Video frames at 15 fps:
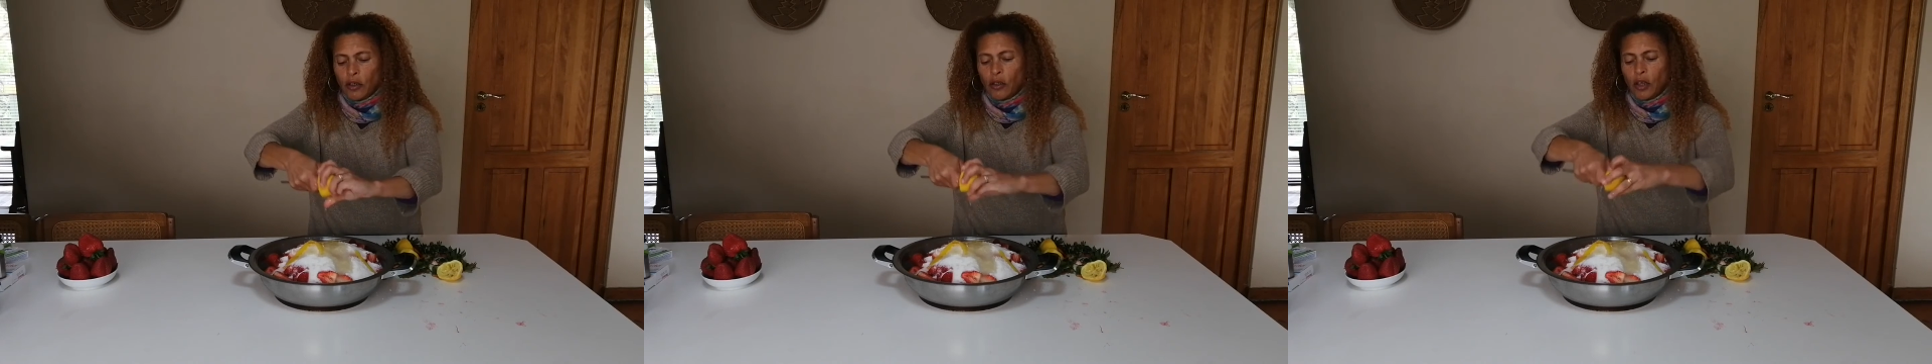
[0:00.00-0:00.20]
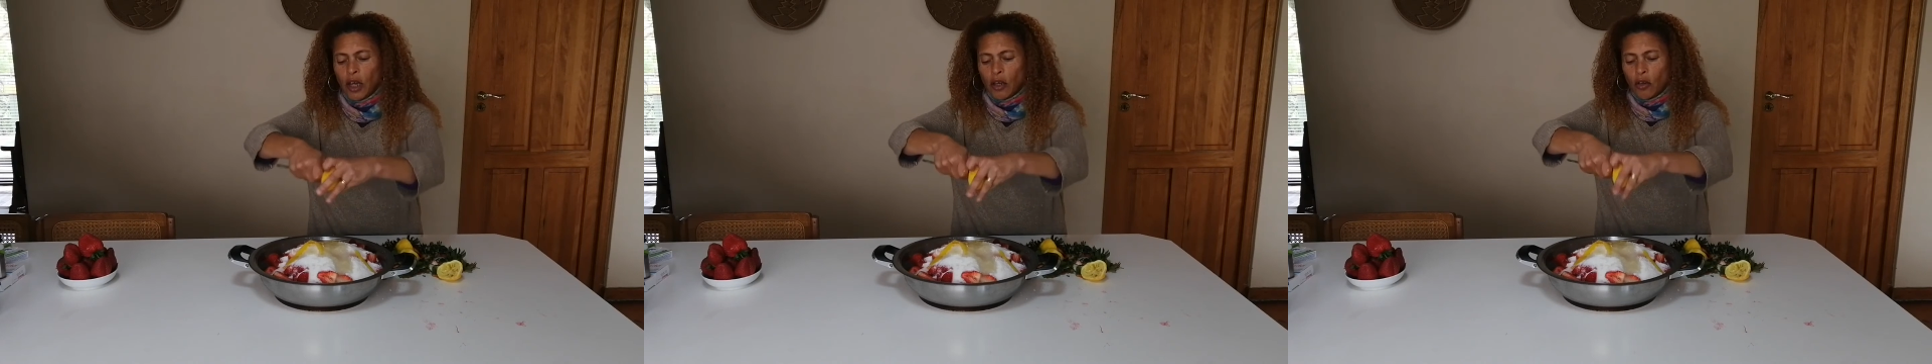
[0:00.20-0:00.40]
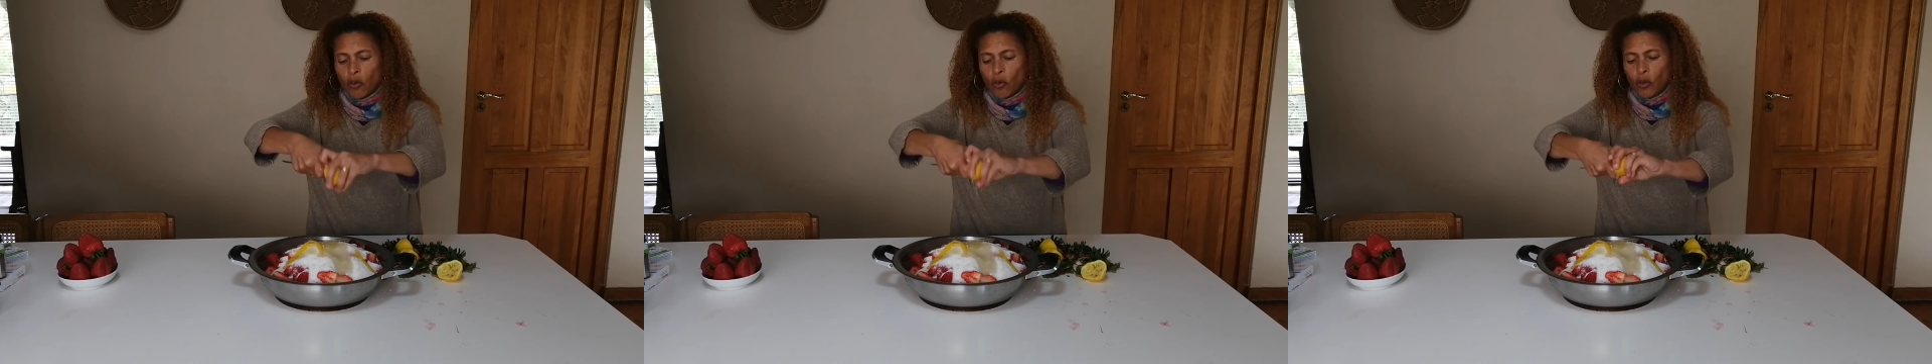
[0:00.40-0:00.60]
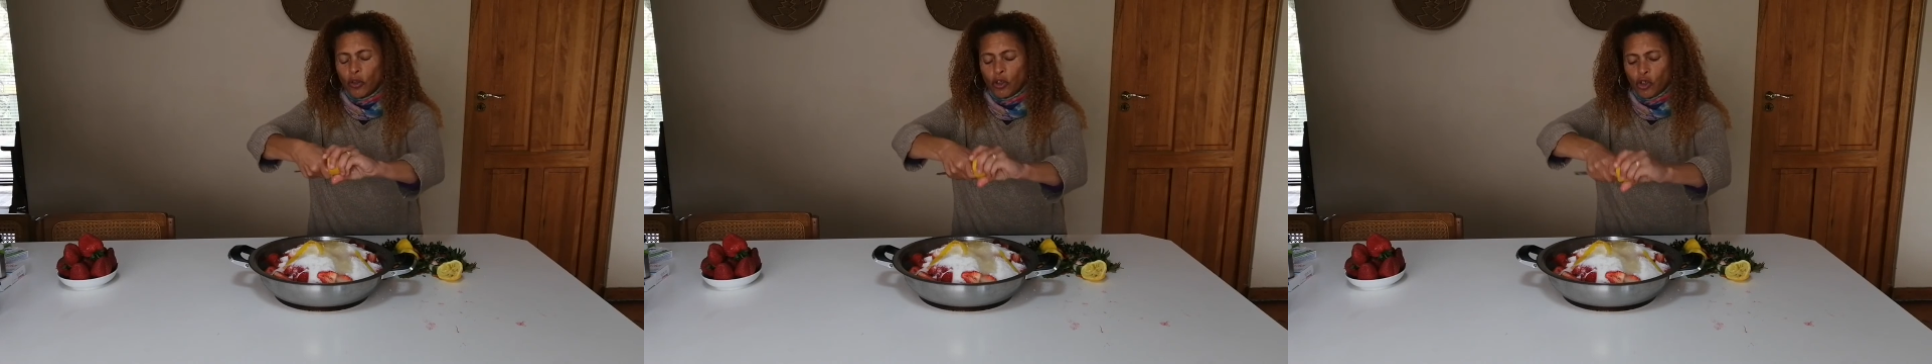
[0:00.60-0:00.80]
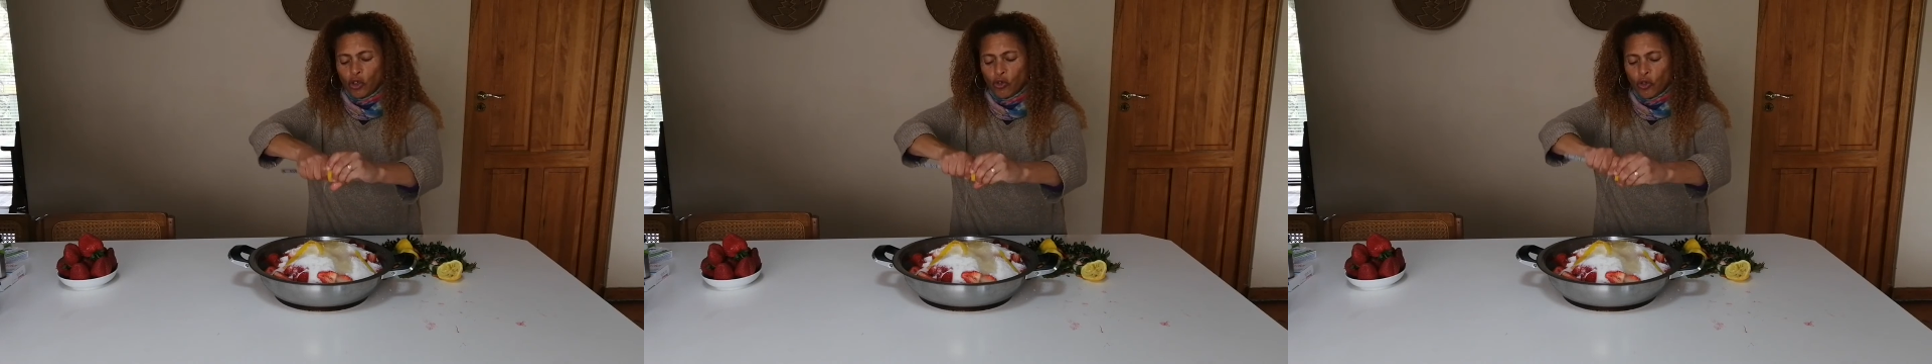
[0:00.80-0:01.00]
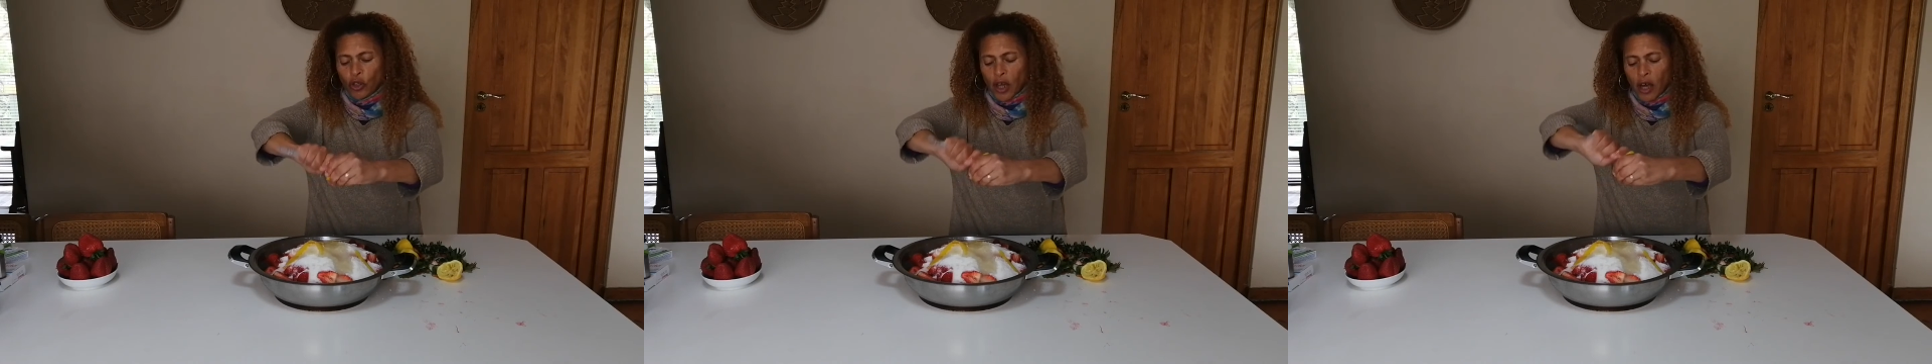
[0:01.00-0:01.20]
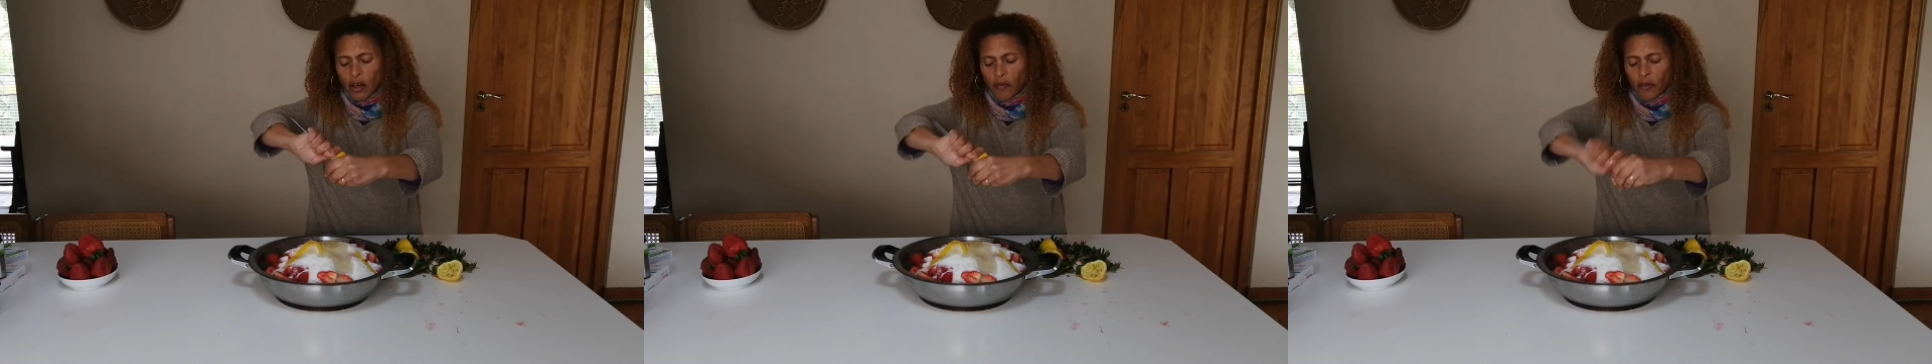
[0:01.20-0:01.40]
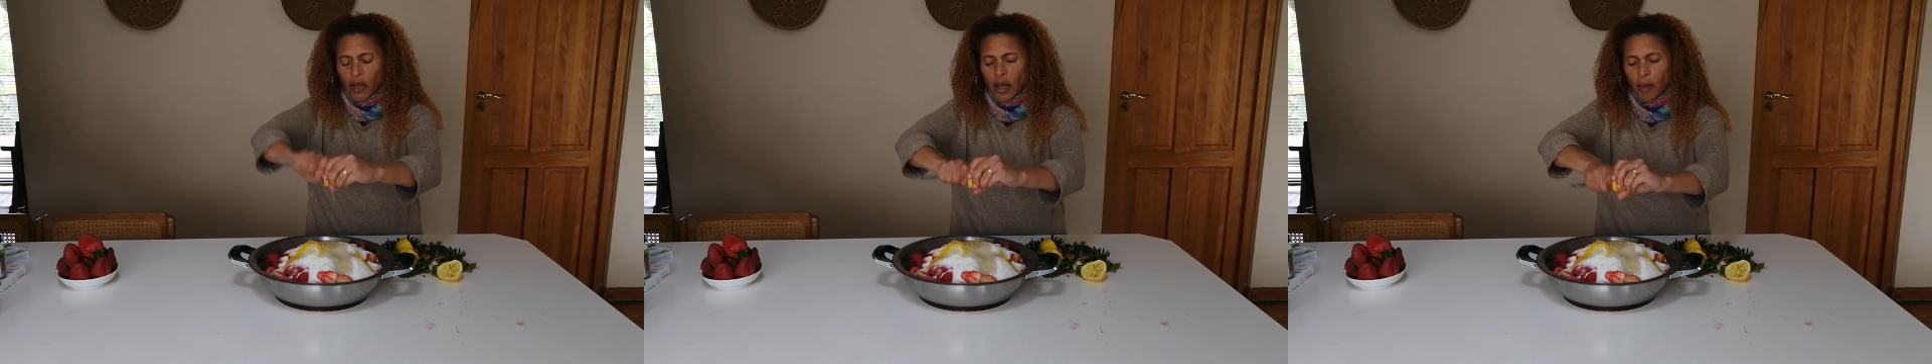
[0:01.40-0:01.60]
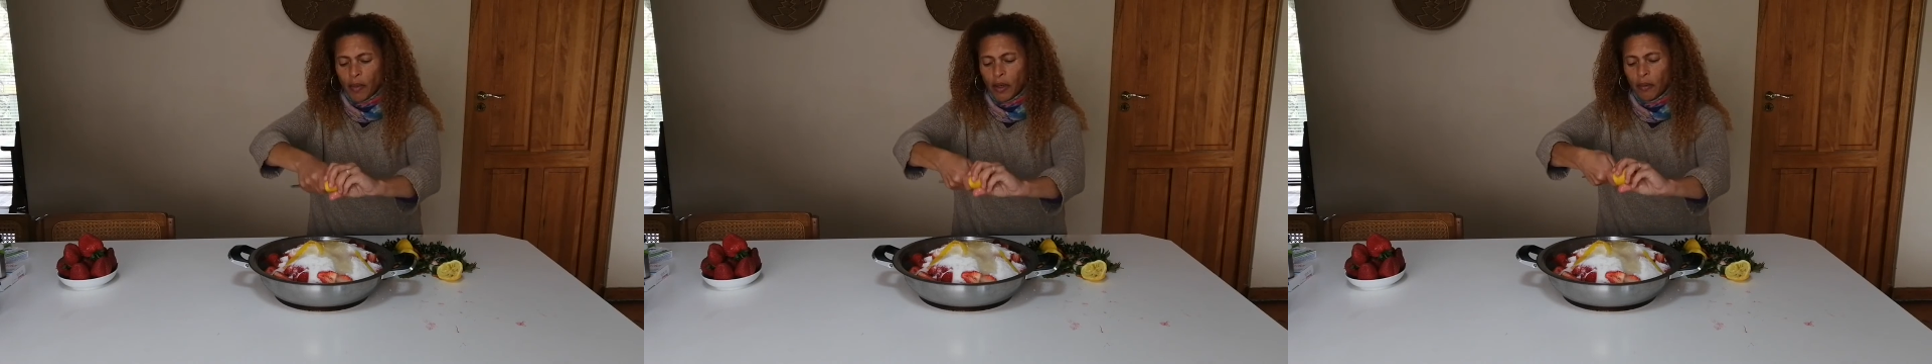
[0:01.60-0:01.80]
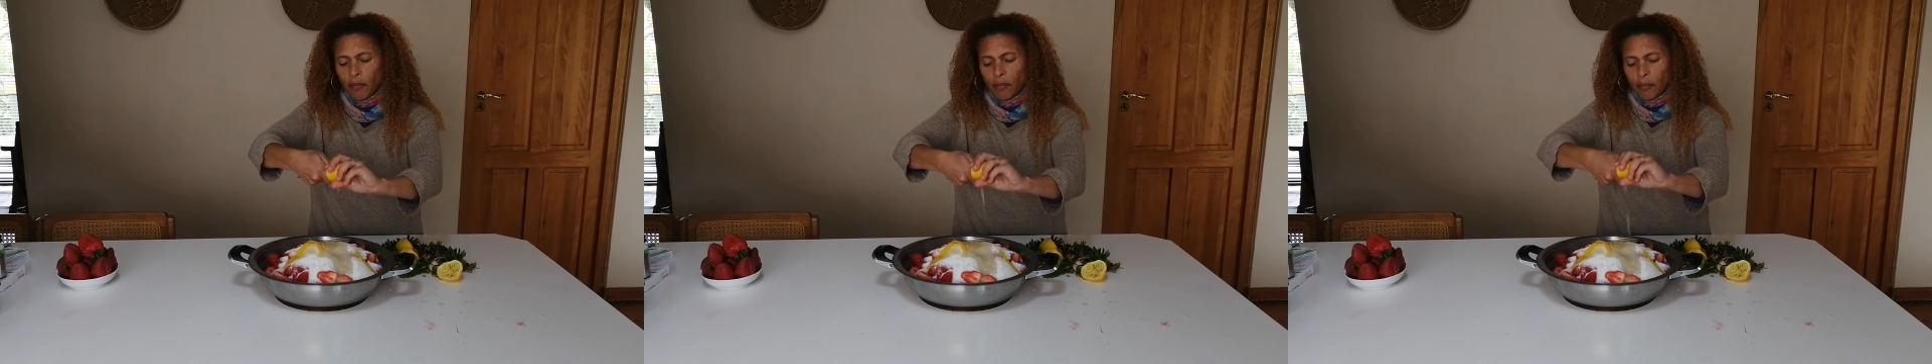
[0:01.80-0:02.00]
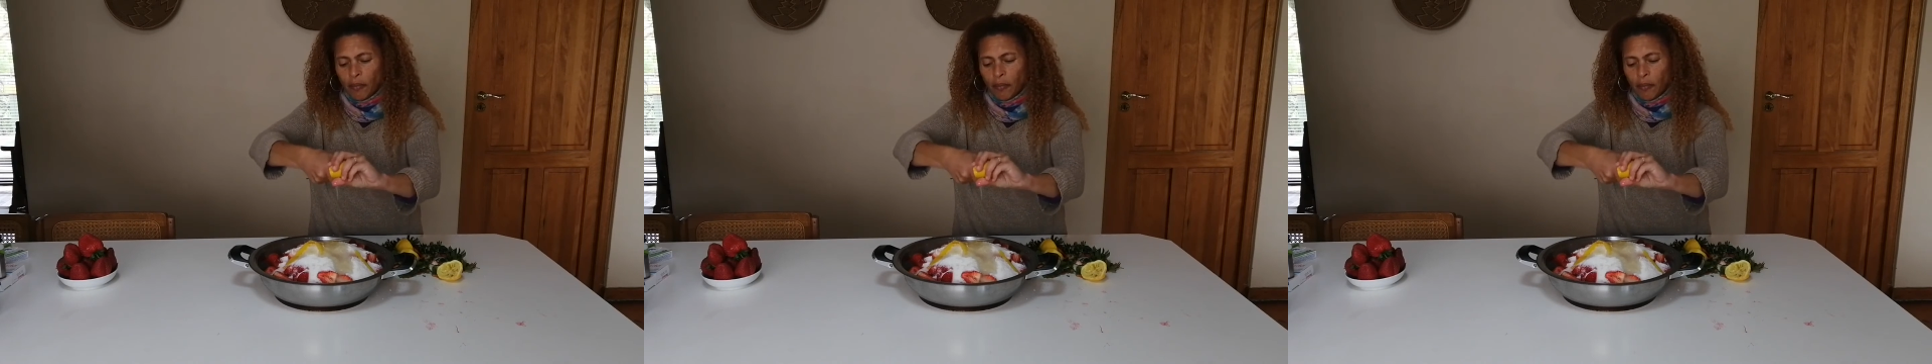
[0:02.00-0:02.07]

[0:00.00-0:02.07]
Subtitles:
to get all the juice out of a lemon.